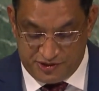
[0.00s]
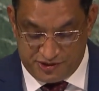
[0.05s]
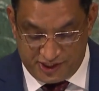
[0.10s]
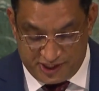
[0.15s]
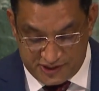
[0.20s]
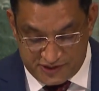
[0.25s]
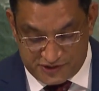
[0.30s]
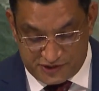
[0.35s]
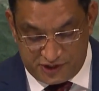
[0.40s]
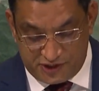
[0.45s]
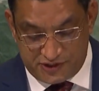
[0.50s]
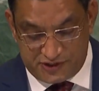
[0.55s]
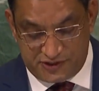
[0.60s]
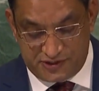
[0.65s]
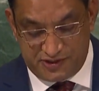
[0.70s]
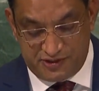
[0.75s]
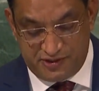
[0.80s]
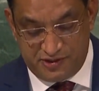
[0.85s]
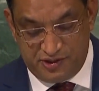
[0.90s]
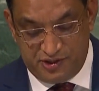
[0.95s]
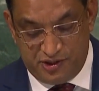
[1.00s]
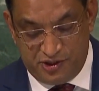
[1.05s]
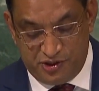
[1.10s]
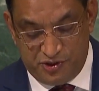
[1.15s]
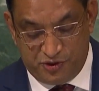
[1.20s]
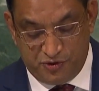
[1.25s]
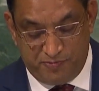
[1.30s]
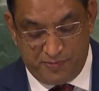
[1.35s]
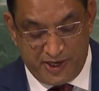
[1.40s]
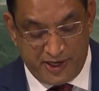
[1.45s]
justice,
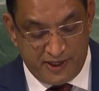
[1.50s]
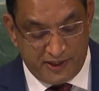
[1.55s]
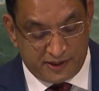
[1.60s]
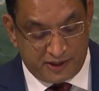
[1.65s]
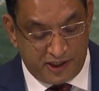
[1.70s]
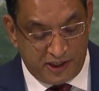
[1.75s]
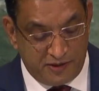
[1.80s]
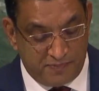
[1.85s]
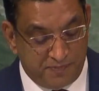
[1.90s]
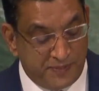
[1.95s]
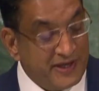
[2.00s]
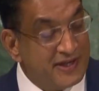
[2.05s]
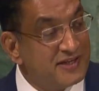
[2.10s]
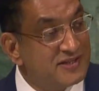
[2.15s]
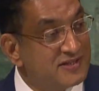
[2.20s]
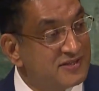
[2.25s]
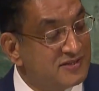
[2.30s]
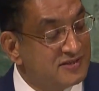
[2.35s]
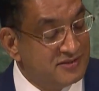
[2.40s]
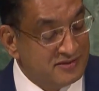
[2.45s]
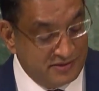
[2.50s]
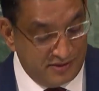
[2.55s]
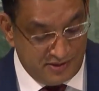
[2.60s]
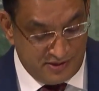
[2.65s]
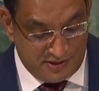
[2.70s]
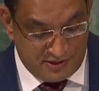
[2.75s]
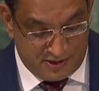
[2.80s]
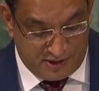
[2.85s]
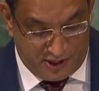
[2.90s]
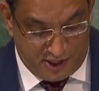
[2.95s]
to maintain peace,
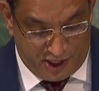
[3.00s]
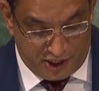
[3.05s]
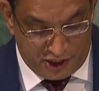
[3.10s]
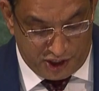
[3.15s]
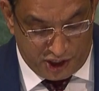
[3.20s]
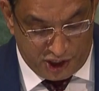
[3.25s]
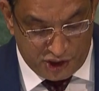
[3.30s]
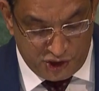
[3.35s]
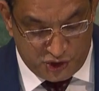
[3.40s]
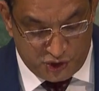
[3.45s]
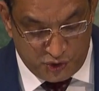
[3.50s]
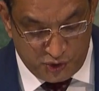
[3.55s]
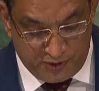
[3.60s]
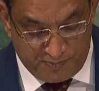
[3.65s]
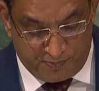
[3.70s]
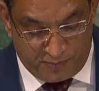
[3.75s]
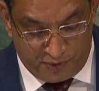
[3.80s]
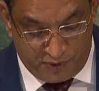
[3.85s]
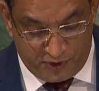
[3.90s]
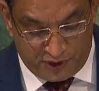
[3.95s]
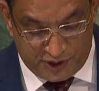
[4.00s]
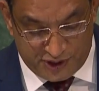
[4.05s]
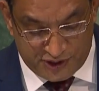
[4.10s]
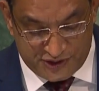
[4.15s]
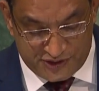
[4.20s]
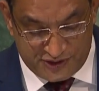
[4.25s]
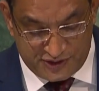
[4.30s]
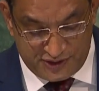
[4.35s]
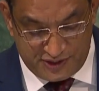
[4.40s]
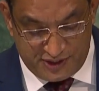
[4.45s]
and ensure
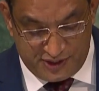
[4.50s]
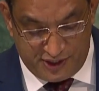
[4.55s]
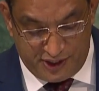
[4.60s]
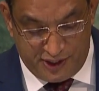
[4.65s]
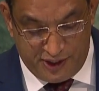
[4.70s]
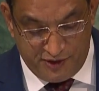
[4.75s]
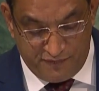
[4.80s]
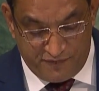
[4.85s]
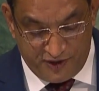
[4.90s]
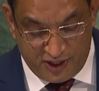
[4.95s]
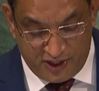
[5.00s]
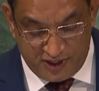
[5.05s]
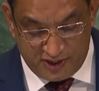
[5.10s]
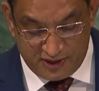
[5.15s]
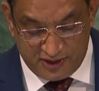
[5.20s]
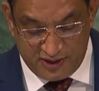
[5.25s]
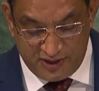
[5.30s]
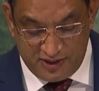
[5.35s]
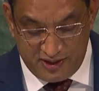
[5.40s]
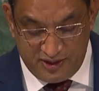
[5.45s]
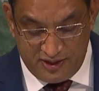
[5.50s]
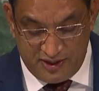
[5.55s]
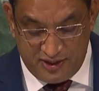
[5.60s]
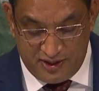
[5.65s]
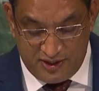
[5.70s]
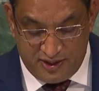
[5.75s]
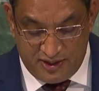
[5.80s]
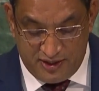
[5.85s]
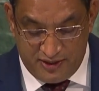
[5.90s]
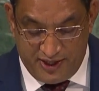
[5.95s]
progress in a world
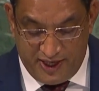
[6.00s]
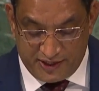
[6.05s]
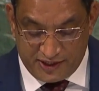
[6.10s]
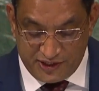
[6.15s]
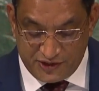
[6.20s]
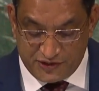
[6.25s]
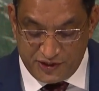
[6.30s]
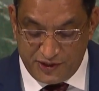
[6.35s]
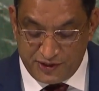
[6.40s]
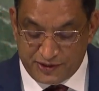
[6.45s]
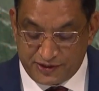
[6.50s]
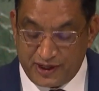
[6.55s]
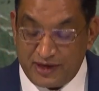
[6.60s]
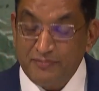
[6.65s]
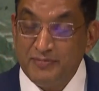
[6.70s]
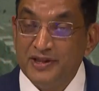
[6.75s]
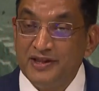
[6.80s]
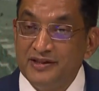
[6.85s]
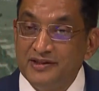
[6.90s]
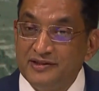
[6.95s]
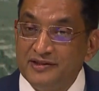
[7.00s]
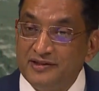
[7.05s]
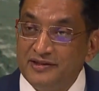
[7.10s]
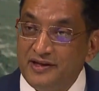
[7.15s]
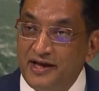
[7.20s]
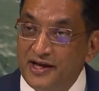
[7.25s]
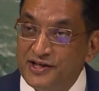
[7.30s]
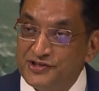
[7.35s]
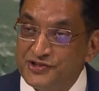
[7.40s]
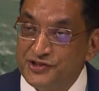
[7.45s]
that is in trouble
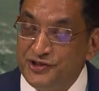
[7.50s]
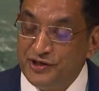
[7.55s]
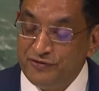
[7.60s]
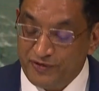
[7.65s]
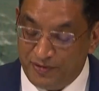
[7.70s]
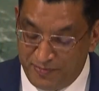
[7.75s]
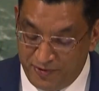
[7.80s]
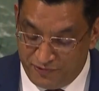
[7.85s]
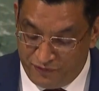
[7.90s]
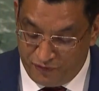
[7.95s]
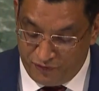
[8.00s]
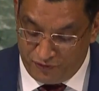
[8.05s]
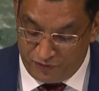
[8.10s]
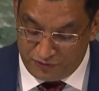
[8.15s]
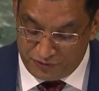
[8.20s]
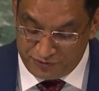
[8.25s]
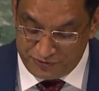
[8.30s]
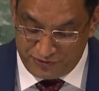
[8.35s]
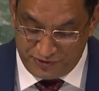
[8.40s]
as never before.